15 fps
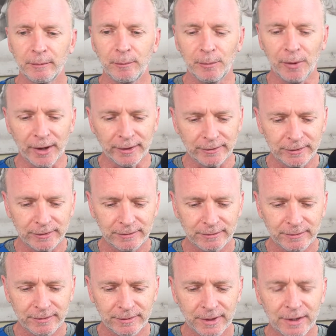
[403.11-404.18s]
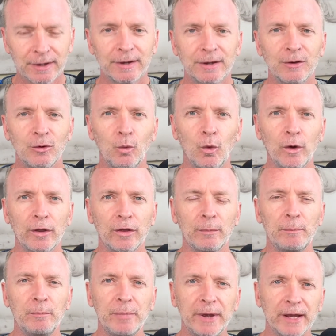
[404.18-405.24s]
but one of the
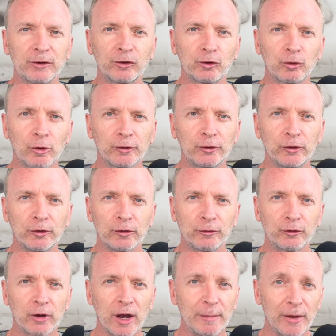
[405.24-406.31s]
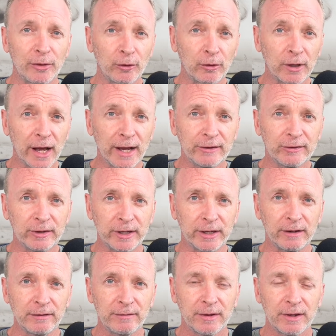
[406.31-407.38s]
biggest sources of
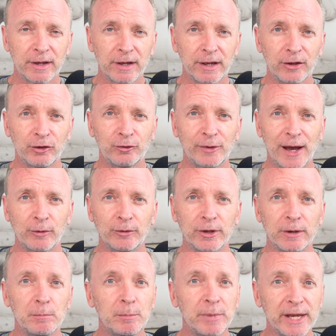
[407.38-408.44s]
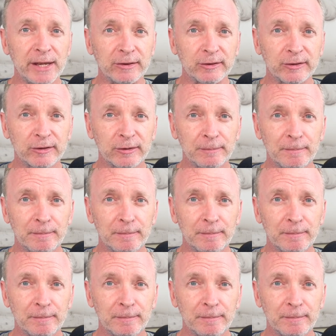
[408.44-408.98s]
trimethylglycine is found in beets.